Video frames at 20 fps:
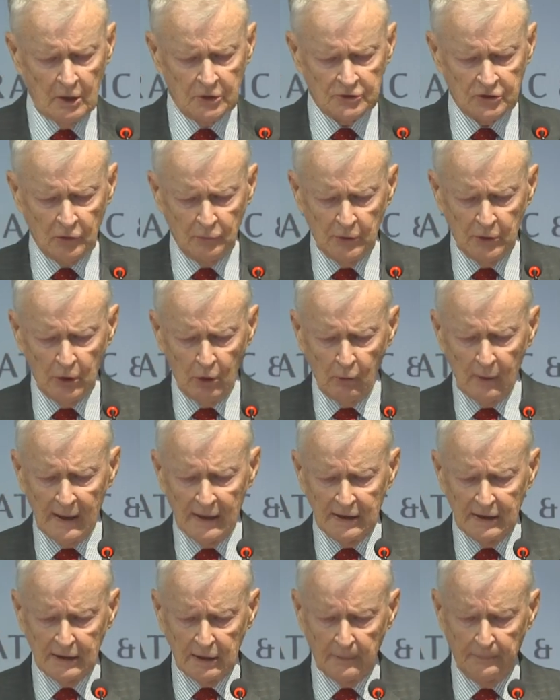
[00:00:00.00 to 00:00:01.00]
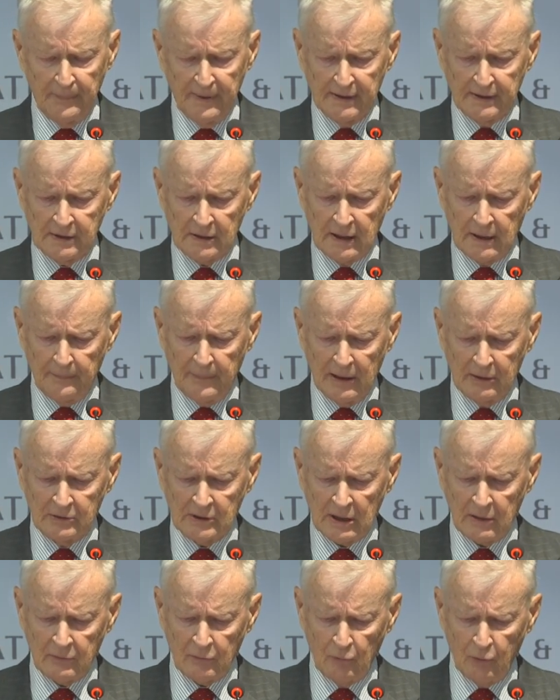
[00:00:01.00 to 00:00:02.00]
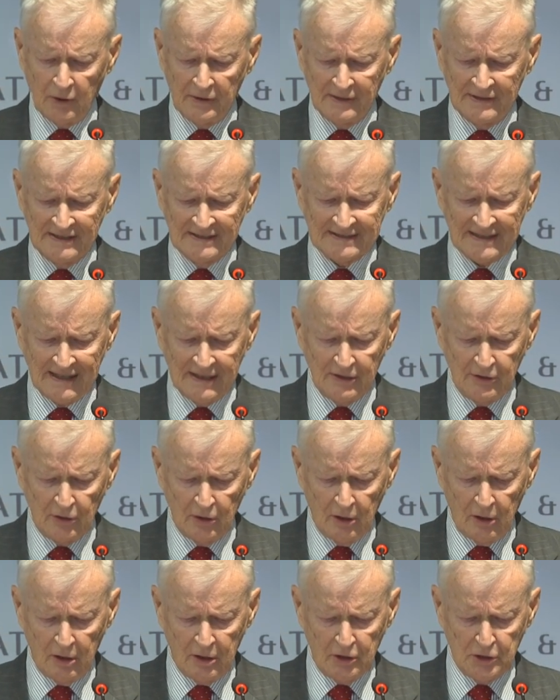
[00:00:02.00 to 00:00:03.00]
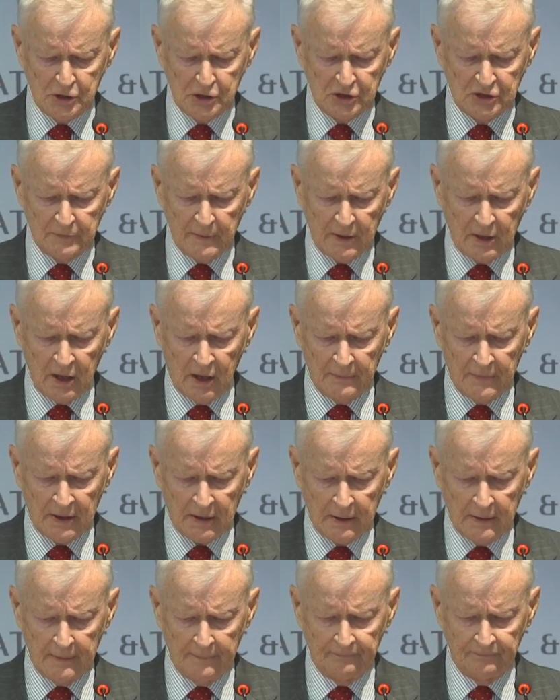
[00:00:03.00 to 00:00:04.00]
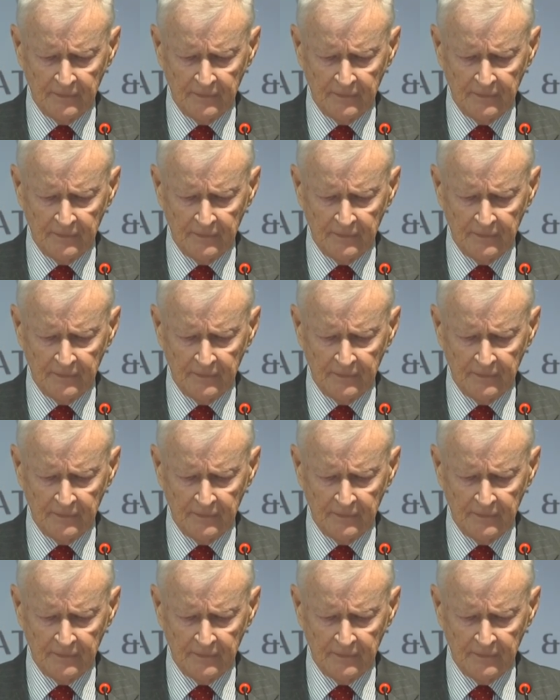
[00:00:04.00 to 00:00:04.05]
So we know a little bit about what this ideology is becoming.